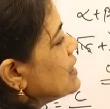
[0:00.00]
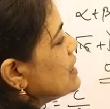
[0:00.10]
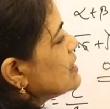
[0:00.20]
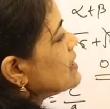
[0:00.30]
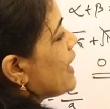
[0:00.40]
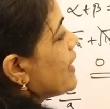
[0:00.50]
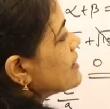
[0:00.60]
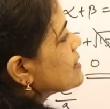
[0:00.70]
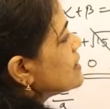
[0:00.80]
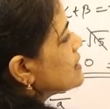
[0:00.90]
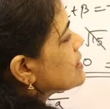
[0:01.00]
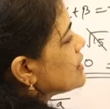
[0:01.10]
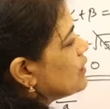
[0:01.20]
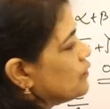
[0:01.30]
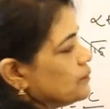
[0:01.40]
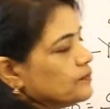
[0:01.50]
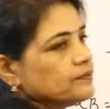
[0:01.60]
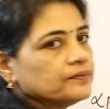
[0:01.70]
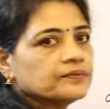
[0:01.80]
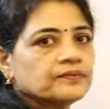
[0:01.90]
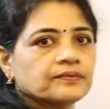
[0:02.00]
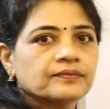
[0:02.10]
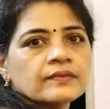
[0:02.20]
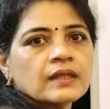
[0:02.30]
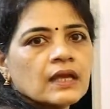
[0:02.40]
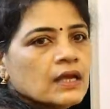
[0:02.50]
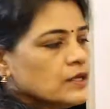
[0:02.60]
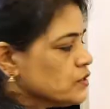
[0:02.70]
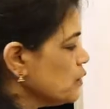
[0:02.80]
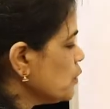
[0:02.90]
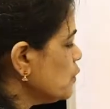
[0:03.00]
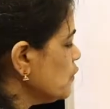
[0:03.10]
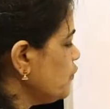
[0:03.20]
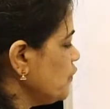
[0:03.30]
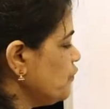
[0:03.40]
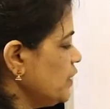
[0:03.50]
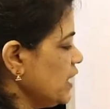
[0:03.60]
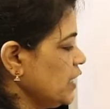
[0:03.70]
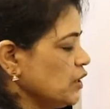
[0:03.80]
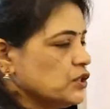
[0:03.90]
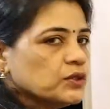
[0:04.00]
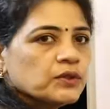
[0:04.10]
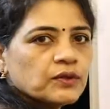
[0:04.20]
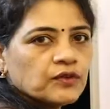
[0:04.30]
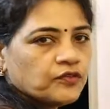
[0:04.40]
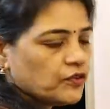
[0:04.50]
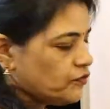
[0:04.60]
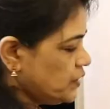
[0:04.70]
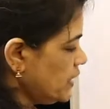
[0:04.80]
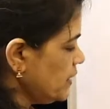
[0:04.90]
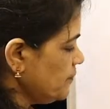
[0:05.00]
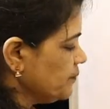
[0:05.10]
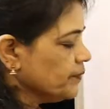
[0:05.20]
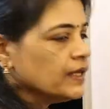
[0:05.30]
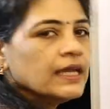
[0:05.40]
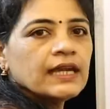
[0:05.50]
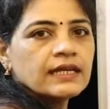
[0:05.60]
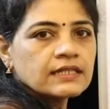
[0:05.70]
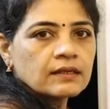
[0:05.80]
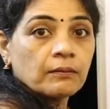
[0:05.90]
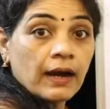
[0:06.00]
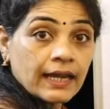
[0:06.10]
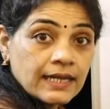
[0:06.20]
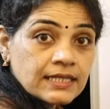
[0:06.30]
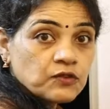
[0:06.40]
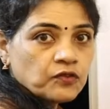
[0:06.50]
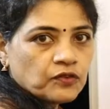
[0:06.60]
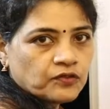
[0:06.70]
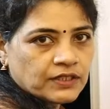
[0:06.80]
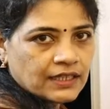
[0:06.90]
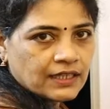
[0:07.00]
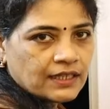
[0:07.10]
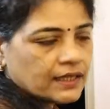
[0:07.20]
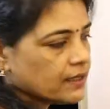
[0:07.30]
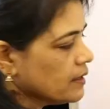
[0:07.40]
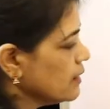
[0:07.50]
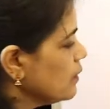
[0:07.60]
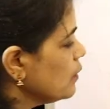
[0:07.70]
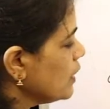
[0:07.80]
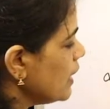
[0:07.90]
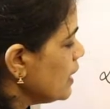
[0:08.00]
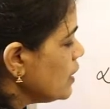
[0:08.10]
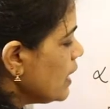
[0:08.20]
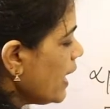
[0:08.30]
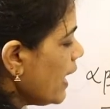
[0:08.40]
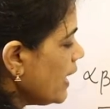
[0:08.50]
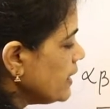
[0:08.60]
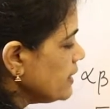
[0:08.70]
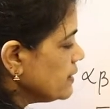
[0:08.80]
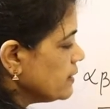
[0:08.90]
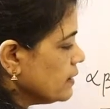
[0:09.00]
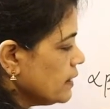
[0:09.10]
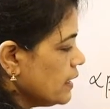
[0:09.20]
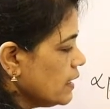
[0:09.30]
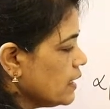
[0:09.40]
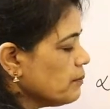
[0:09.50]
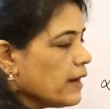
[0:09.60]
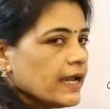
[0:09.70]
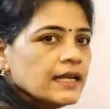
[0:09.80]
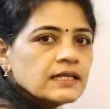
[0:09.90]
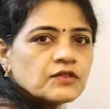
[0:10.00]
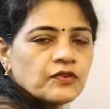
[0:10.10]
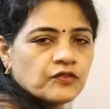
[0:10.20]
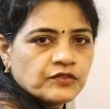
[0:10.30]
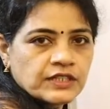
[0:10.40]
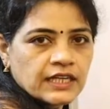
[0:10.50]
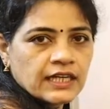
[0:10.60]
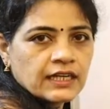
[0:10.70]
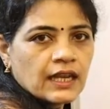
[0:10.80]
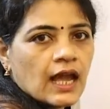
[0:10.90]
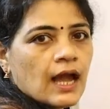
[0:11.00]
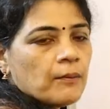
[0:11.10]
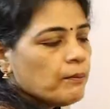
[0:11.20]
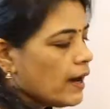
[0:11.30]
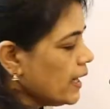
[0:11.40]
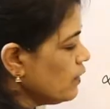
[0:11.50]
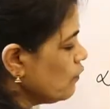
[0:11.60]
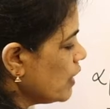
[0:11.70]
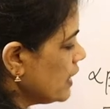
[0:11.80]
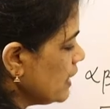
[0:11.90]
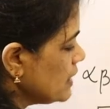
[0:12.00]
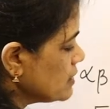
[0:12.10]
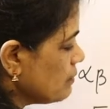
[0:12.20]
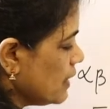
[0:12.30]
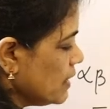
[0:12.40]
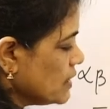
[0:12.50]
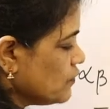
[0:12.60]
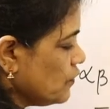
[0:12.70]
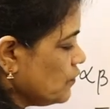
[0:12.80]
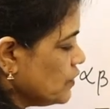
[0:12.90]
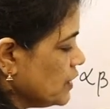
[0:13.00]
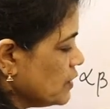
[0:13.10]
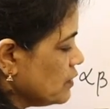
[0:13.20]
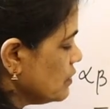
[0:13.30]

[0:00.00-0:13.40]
is x itself. So root 15 into root 15 is minus 15. Okay, and here minus 15 by 1 is minus 15.